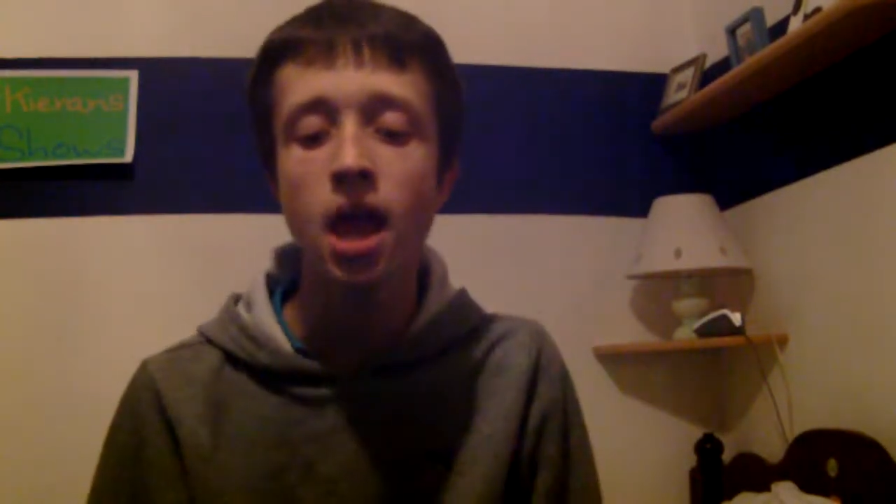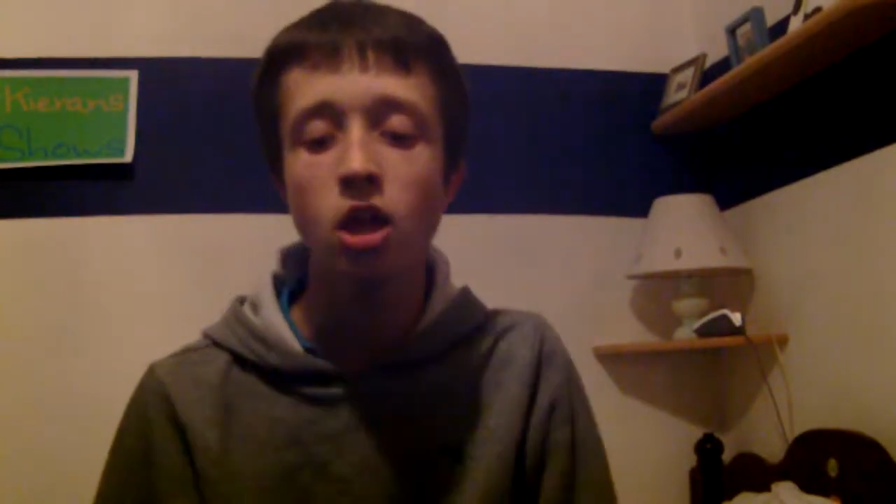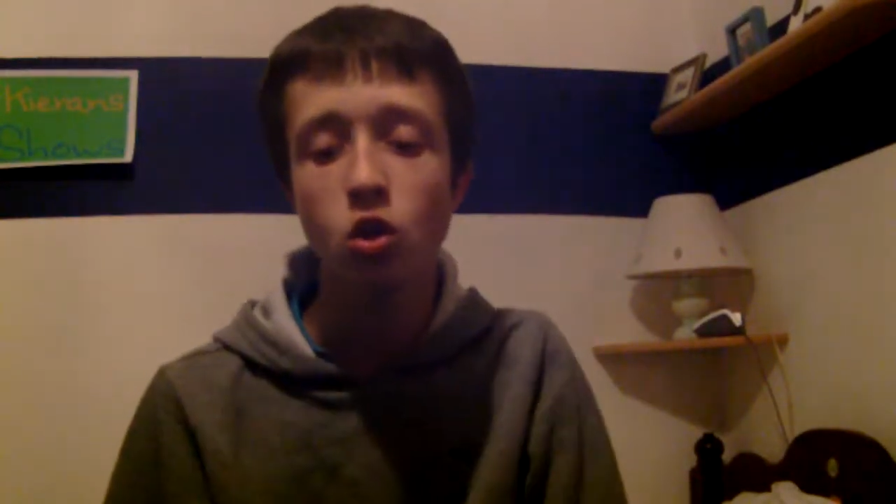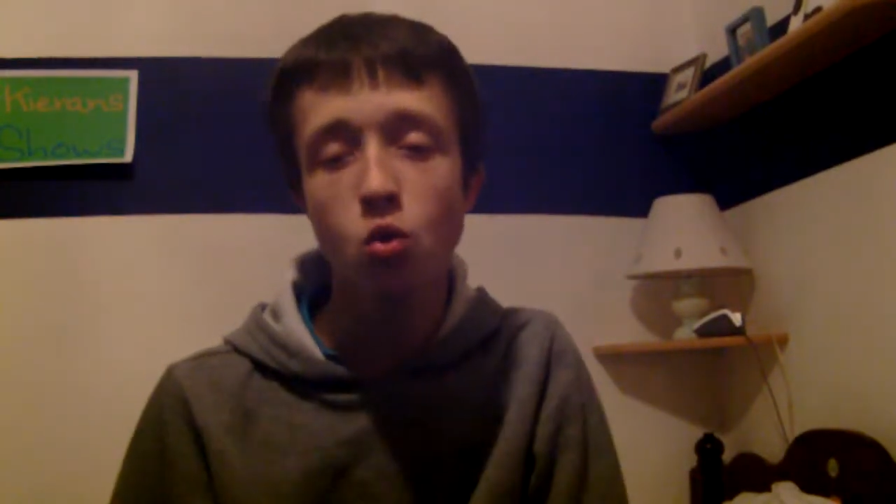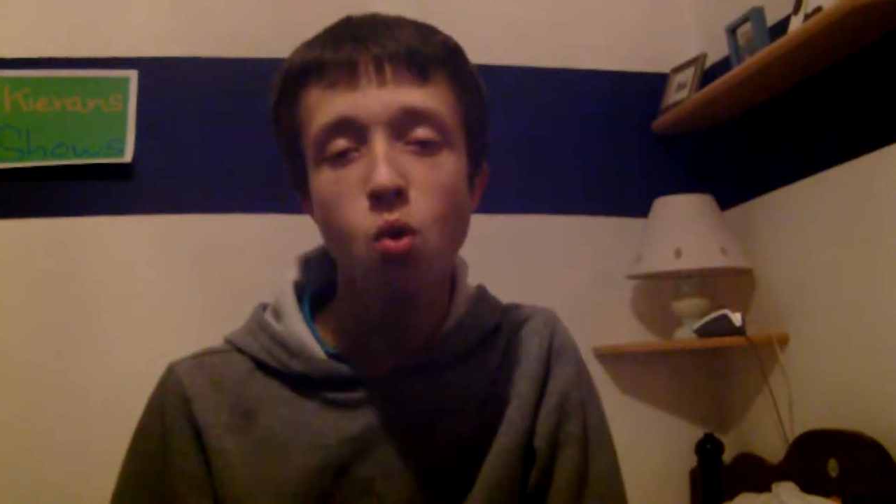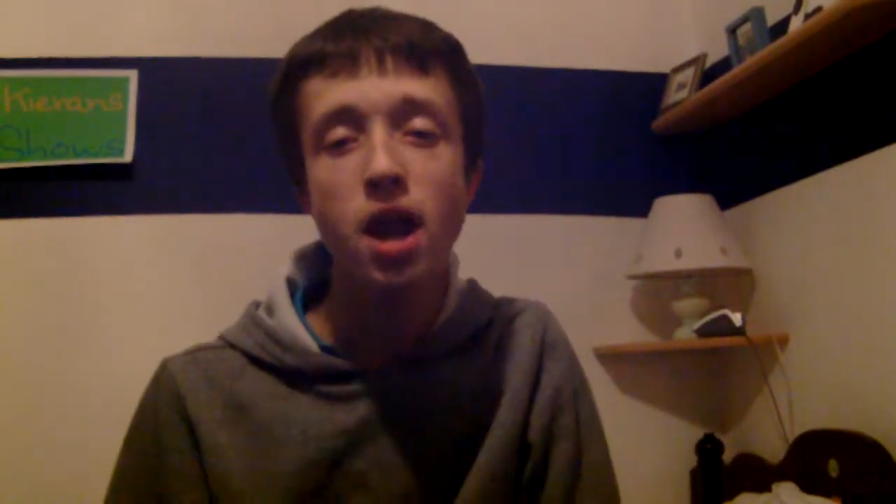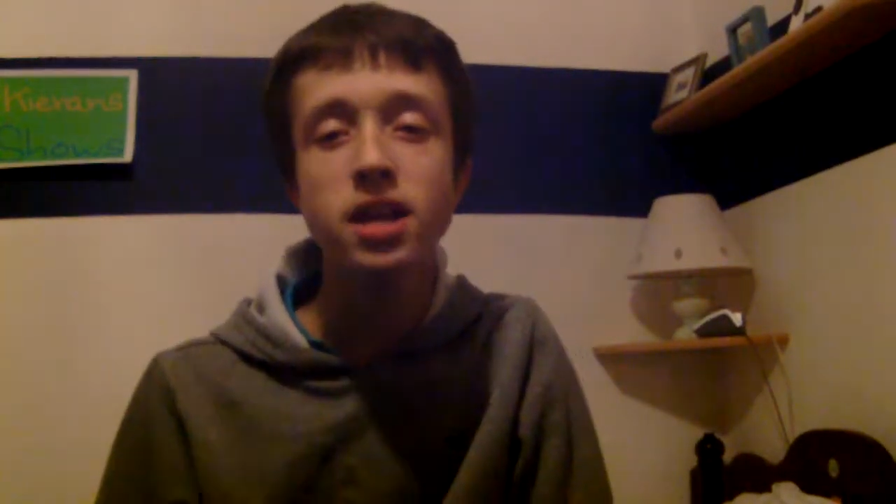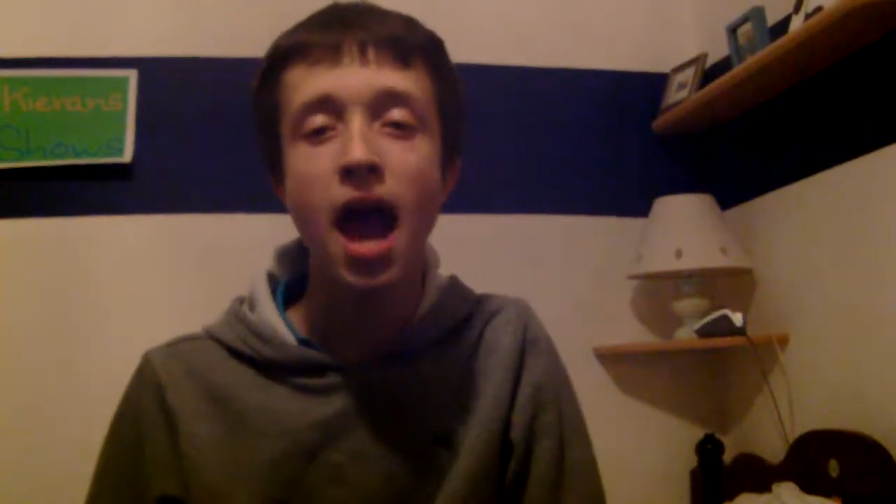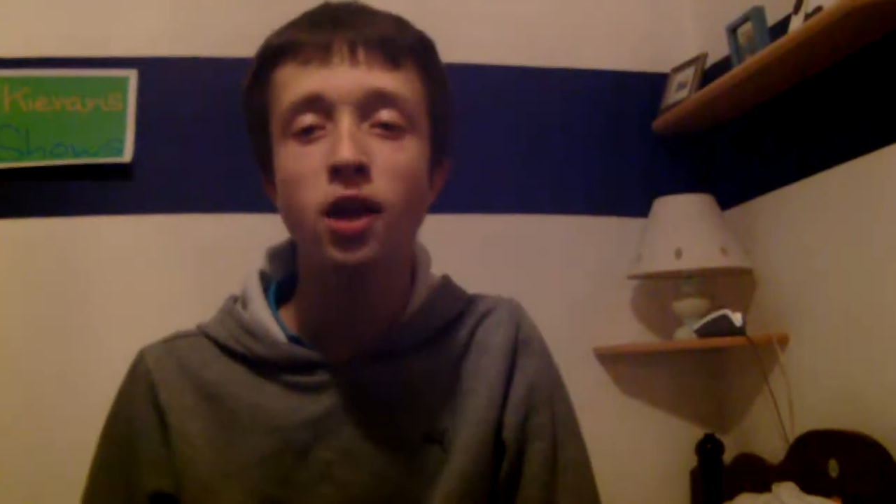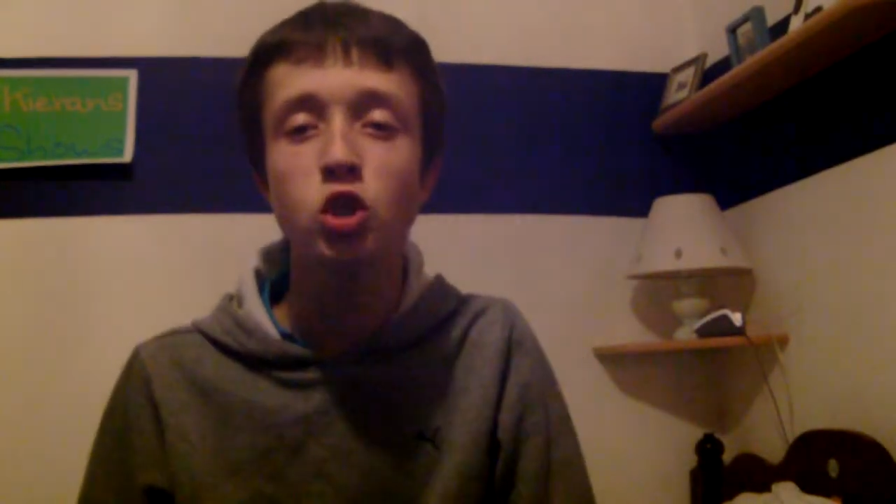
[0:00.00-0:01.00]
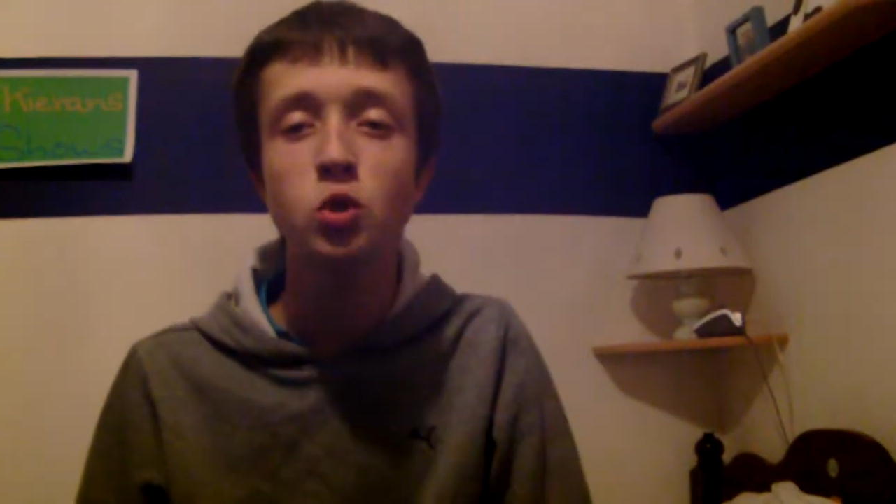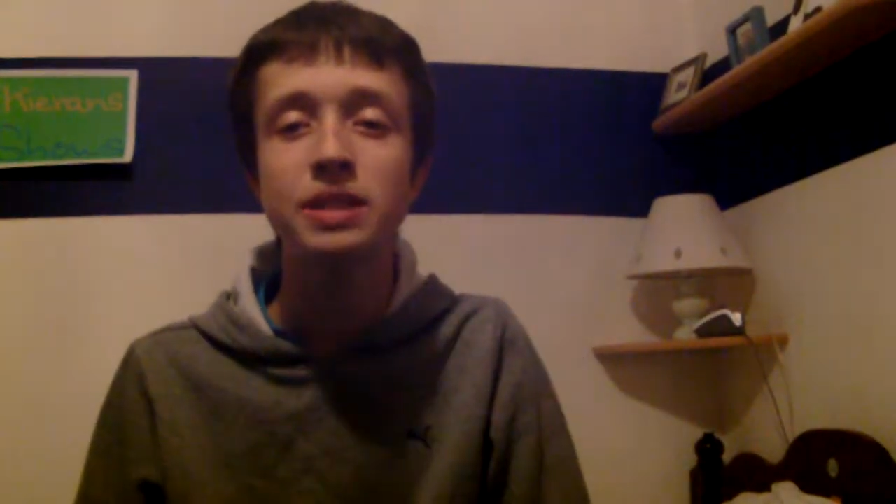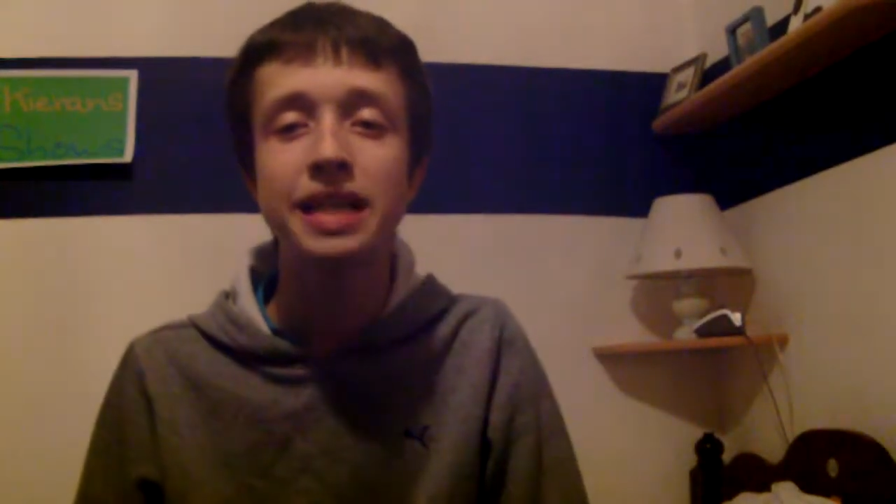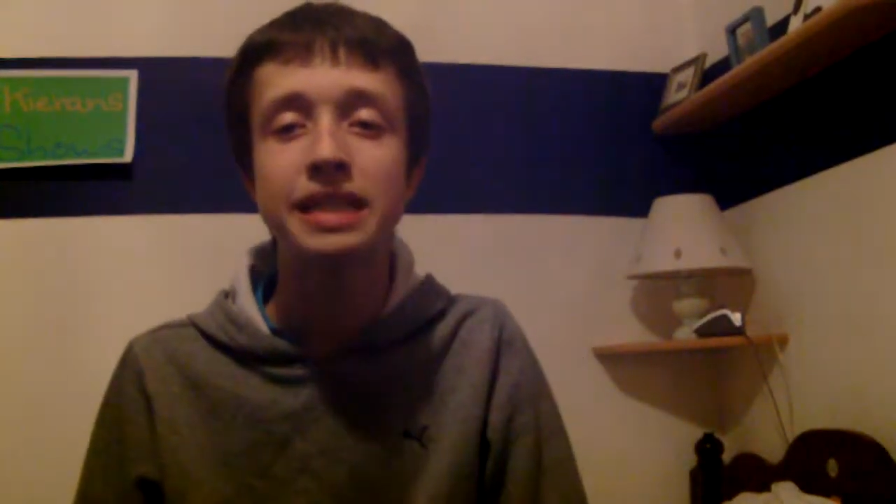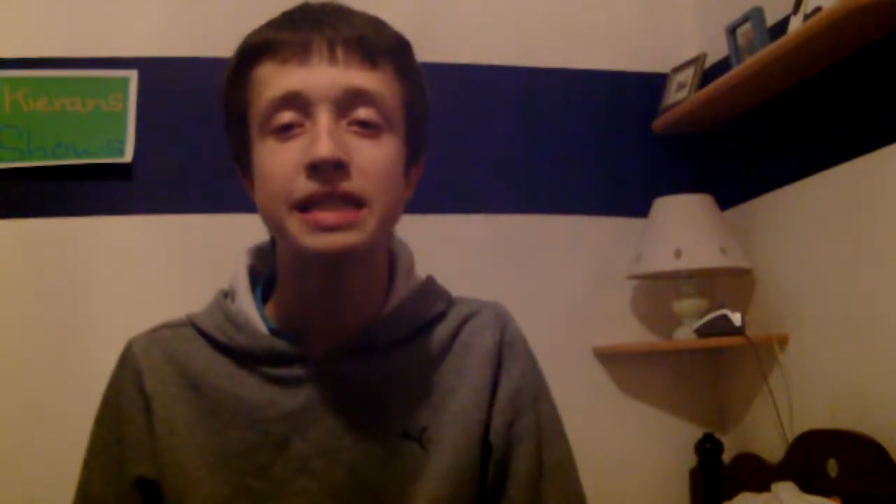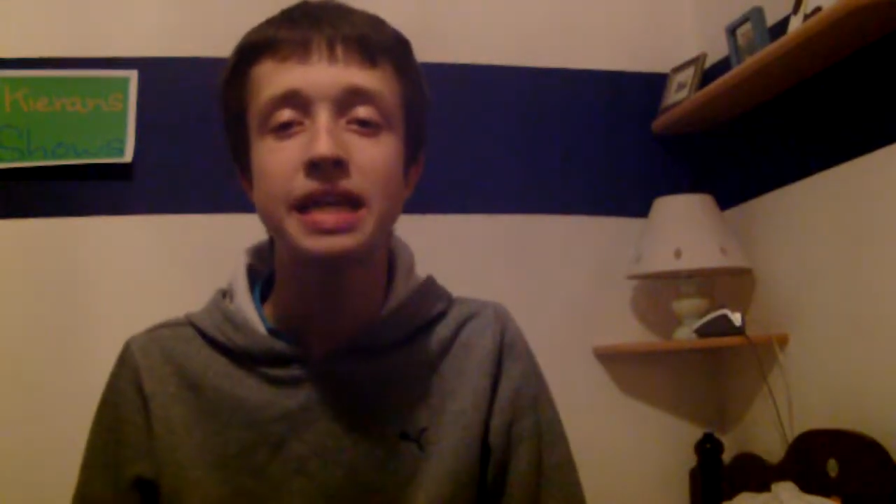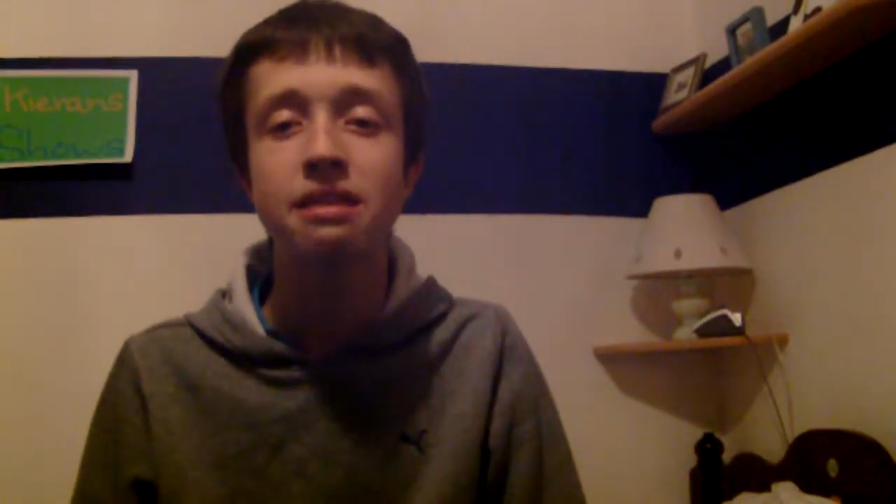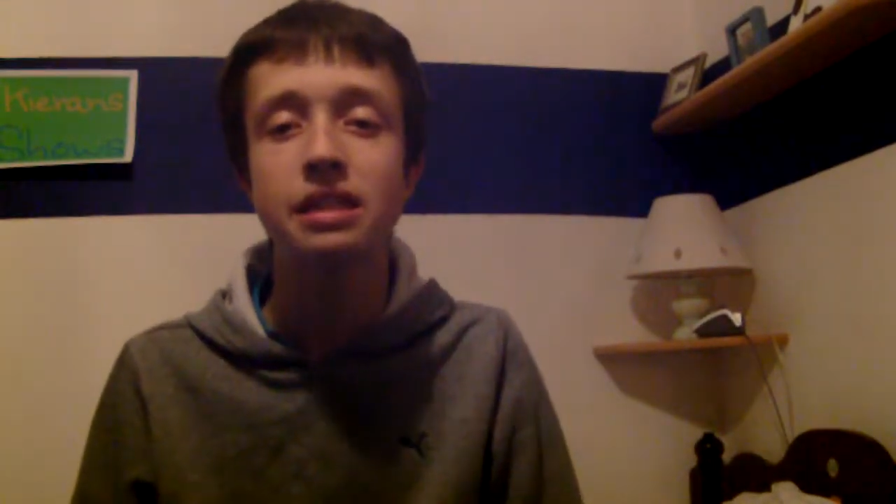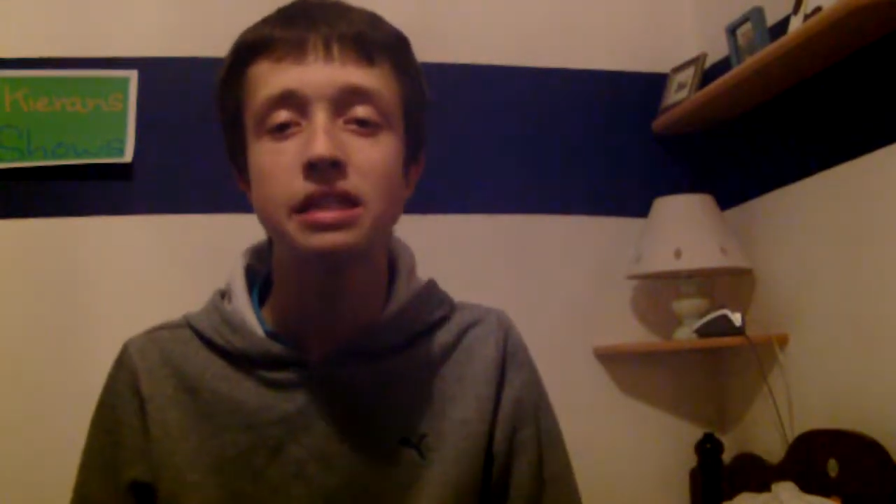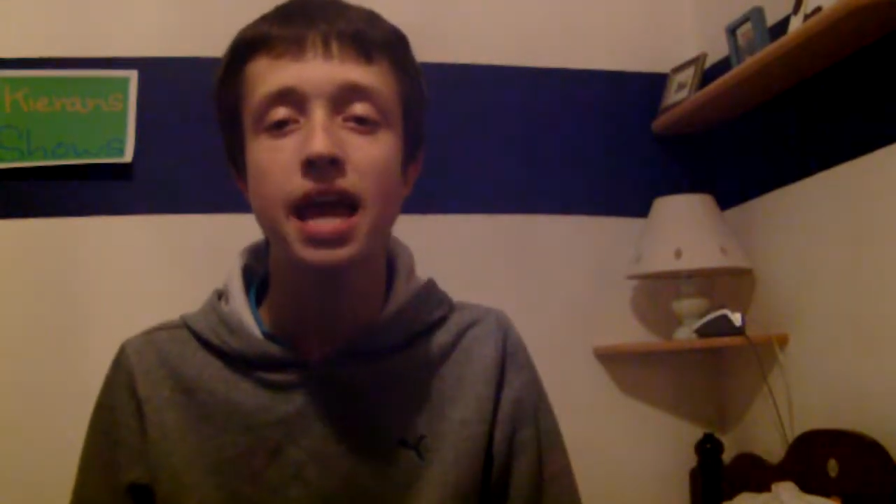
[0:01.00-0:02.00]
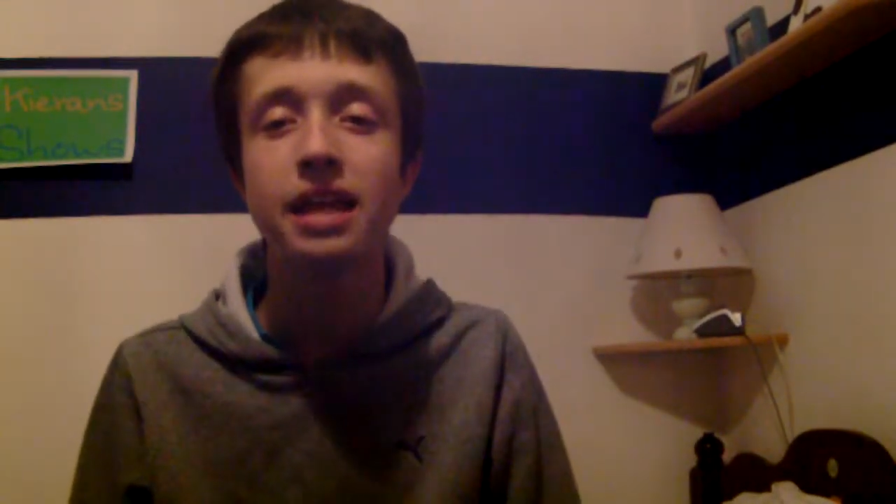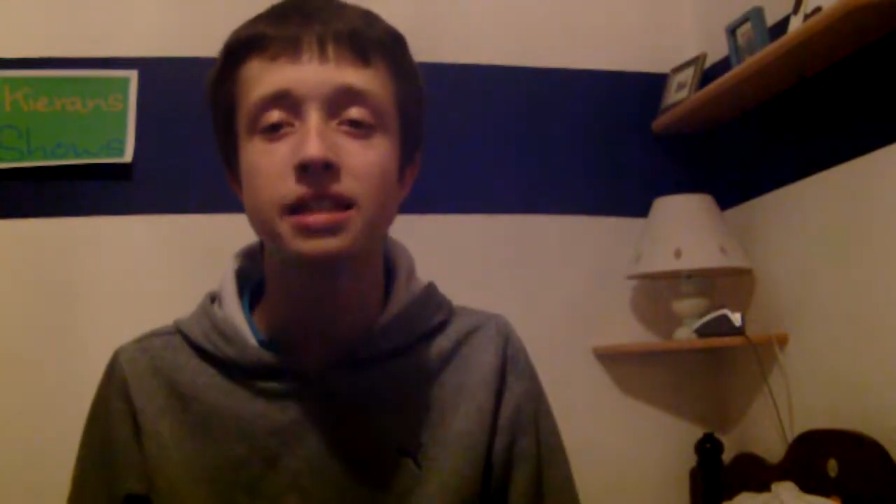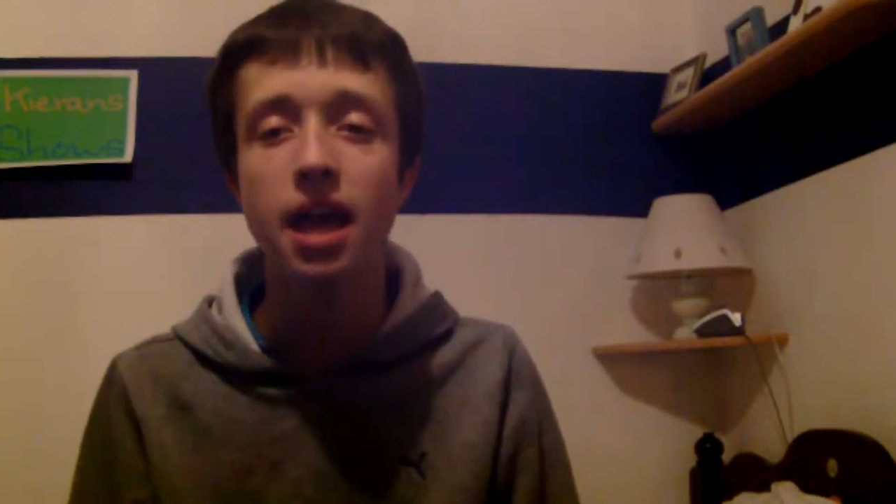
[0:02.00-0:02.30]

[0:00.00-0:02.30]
You would not use it in this case